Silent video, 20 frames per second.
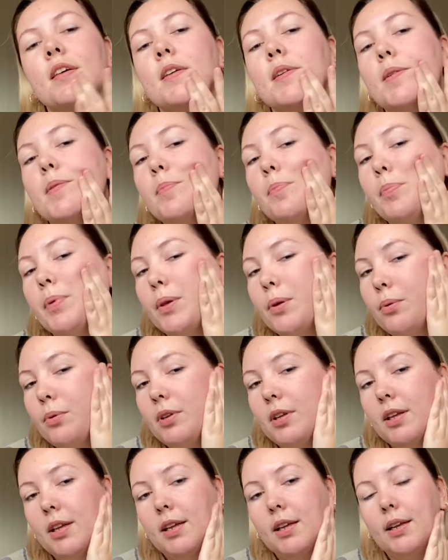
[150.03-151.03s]

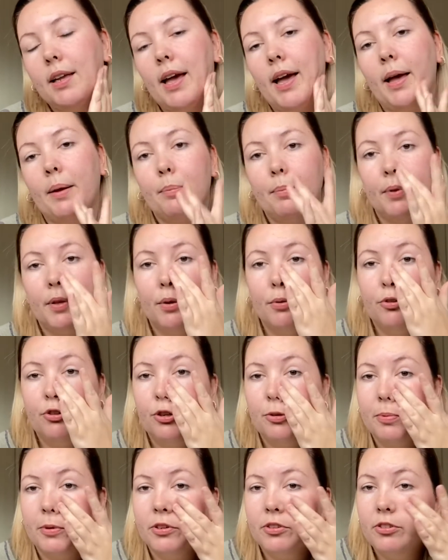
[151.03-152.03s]
beauty
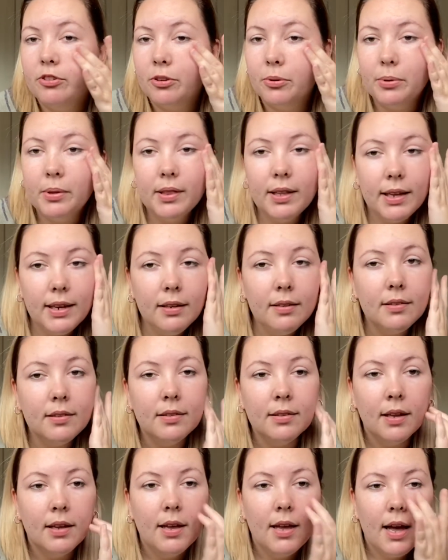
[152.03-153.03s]
YouTubers doing this,
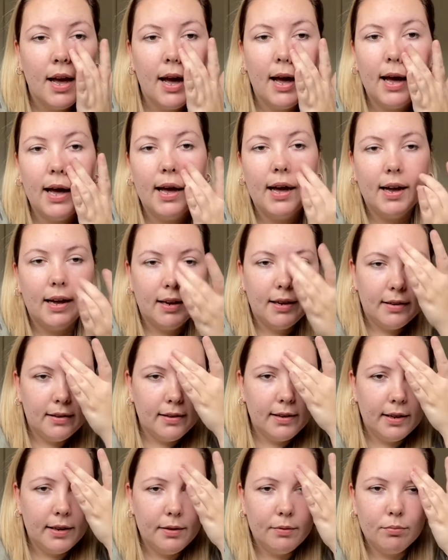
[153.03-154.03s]
and
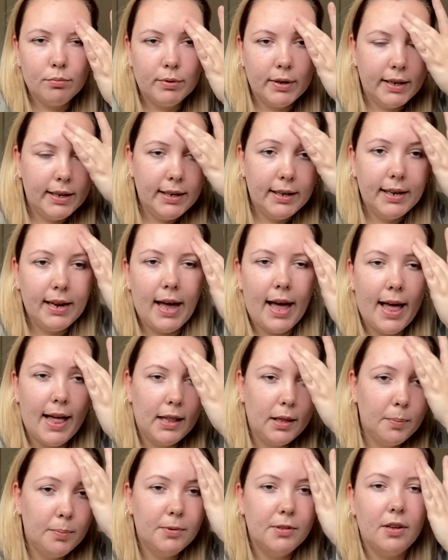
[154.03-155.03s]
it really
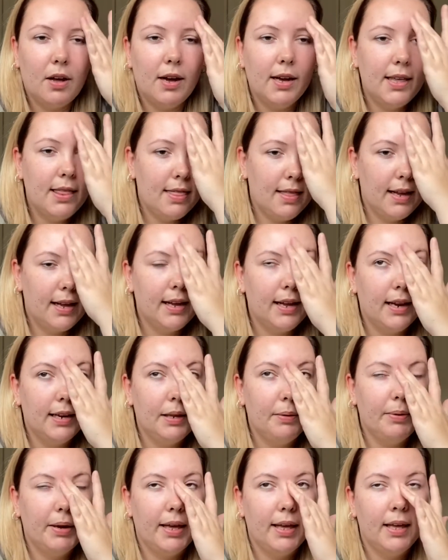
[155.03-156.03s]
helps, I think
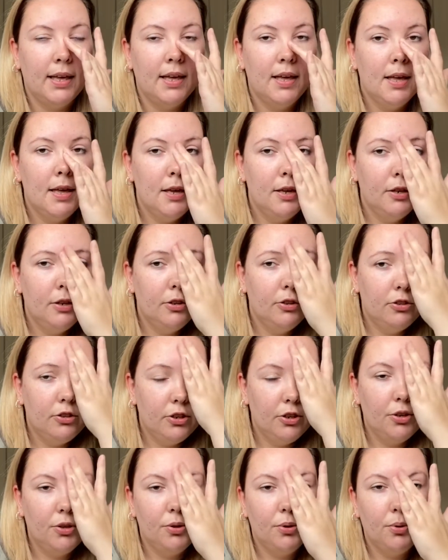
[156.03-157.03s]
anyway,
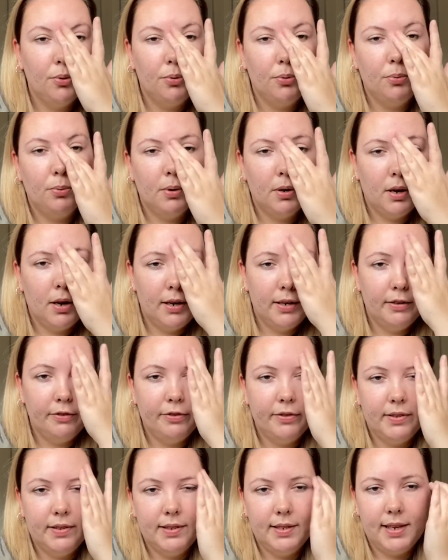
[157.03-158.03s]
to kind of
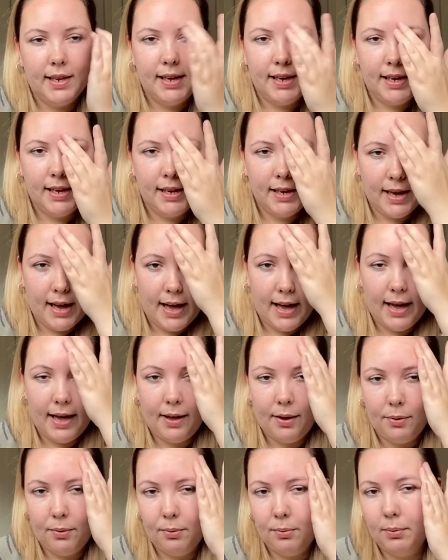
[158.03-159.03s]
see
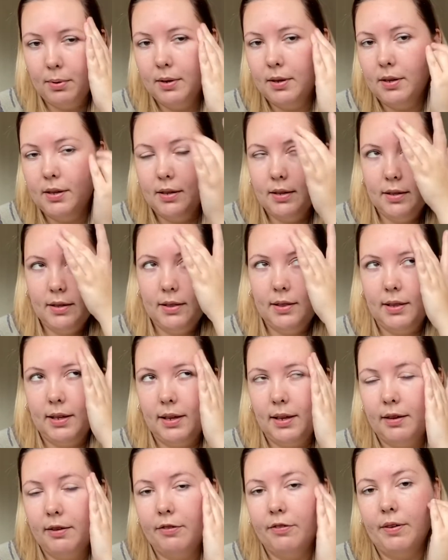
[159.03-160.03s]
how the
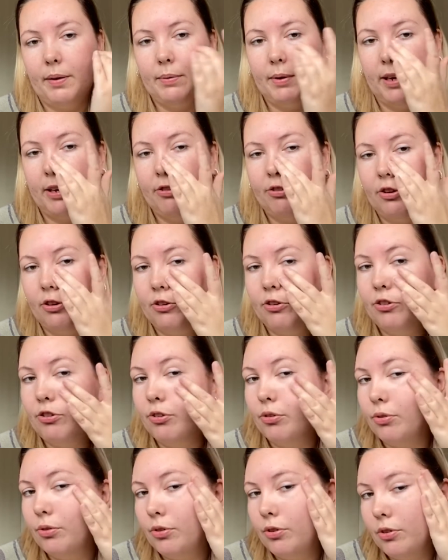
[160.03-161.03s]
foundation
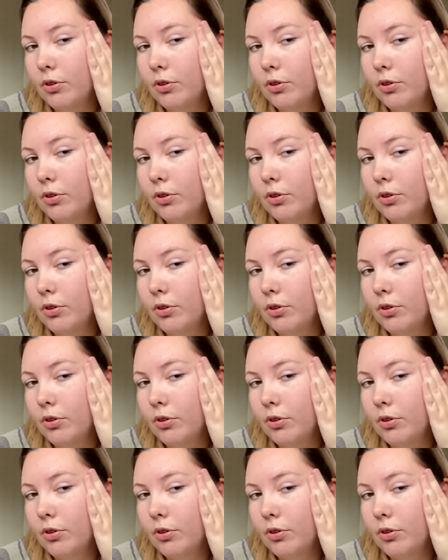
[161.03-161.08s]
should